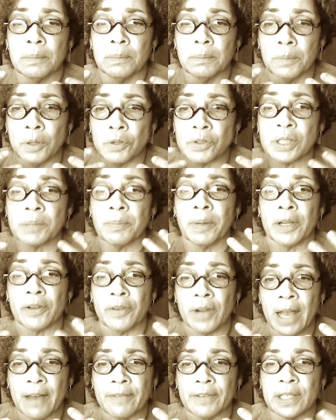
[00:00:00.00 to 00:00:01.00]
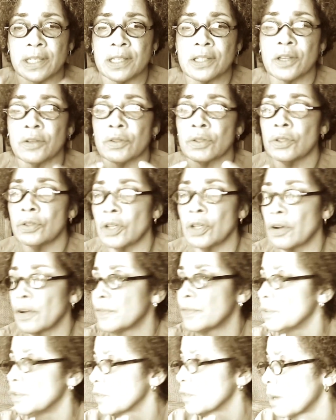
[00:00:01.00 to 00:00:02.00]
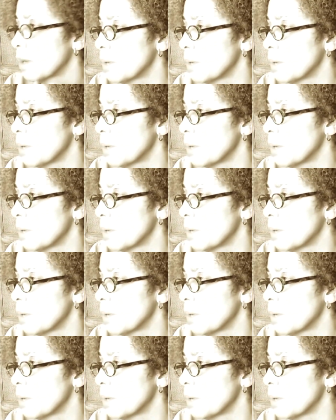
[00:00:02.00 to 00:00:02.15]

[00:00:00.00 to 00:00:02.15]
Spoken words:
mostly by gravity. So, if you've come